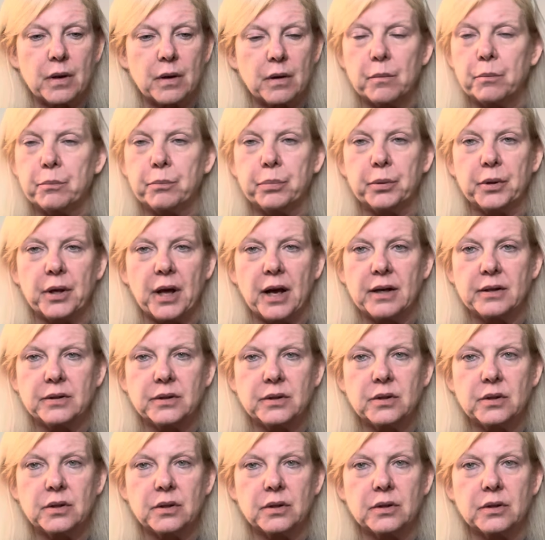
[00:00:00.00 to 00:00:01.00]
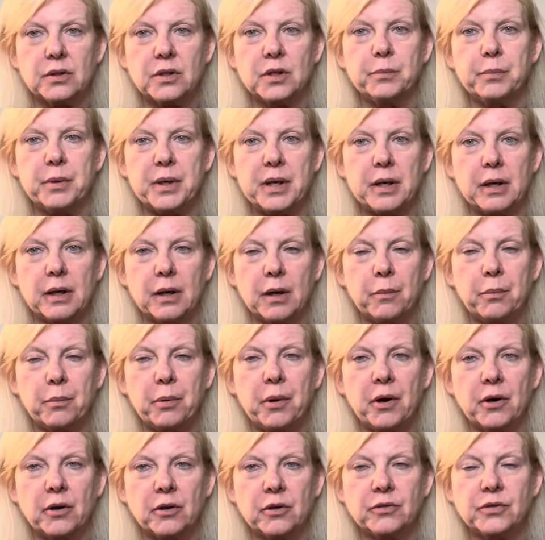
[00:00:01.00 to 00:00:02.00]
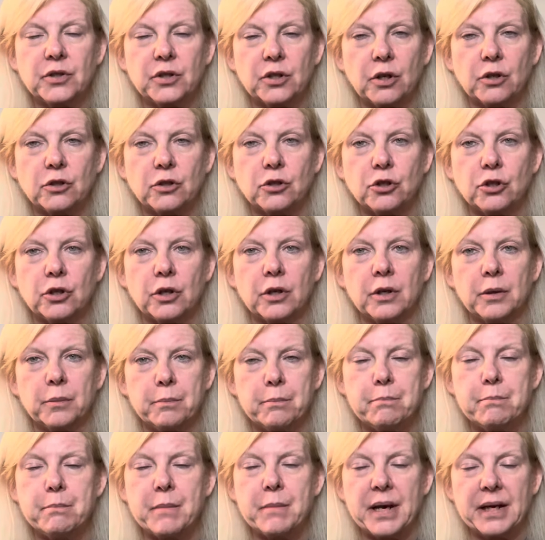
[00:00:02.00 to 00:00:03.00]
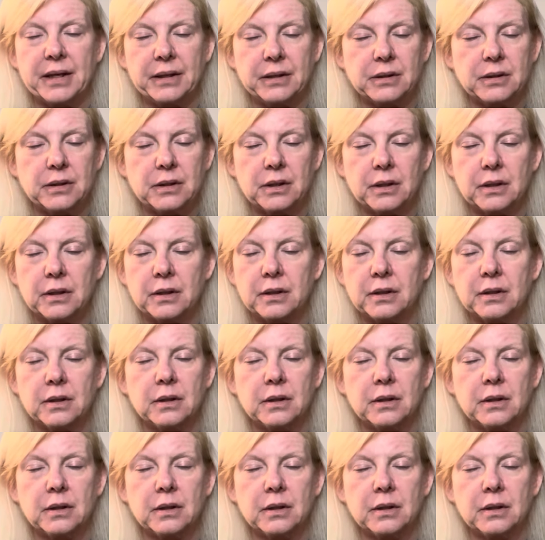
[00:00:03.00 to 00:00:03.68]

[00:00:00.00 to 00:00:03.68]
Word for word: blessed to be a part of such an amazing,